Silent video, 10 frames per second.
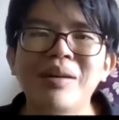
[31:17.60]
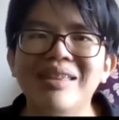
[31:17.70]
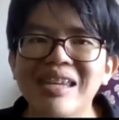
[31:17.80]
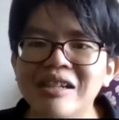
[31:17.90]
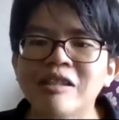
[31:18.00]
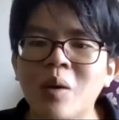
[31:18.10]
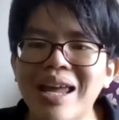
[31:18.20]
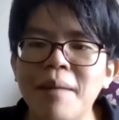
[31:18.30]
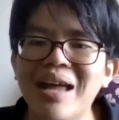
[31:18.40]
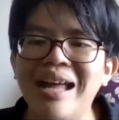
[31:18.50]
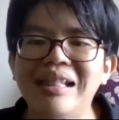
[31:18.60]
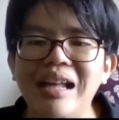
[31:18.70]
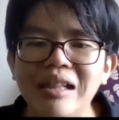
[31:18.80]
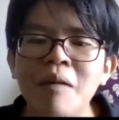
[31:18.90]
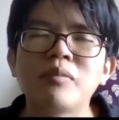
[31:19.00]
Thank you for the
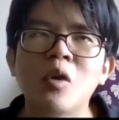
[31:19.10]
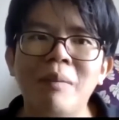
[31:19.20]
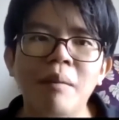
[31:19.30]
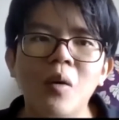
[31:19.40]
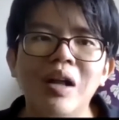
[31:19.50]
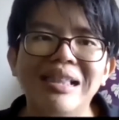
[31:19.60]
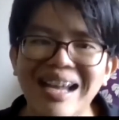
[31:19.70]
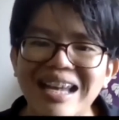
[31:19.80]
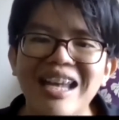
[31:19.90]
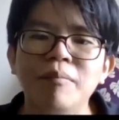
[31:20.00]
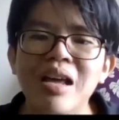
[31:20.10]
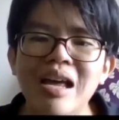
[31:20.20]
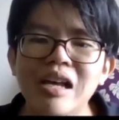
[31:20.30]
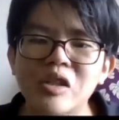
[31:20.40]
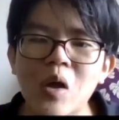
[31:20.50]
passion for the word of God
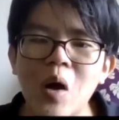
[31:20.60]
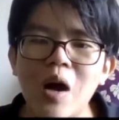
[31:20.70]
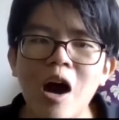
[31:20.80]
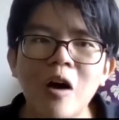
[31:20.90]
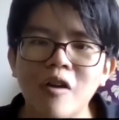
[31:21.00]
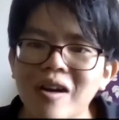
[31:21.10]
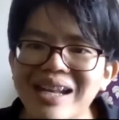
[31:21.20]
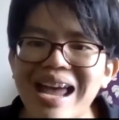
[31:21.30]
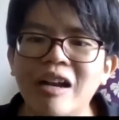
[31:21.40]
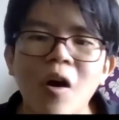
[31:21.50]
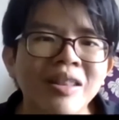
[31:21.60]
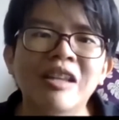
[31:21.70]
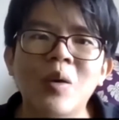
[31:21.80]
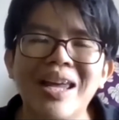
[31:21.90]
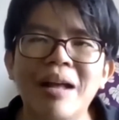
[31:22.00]
and emphasis on
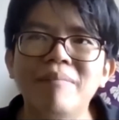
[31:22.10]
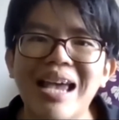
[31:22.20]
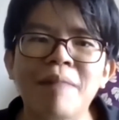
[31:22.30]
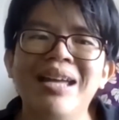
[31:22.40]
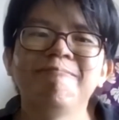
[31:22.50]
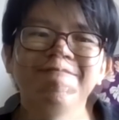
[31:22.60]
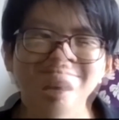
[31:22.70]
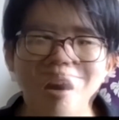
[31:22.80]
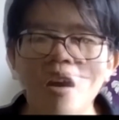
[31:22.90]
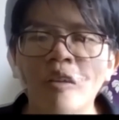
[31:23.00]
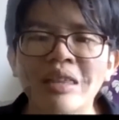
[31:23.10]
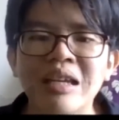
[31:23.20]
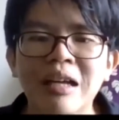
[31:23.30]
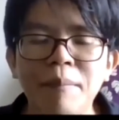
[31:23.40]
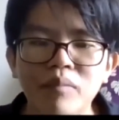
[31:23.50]
the priority of the
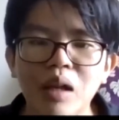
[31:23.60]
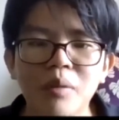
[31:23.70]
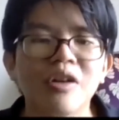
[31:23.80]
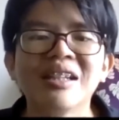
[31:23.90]
teaching.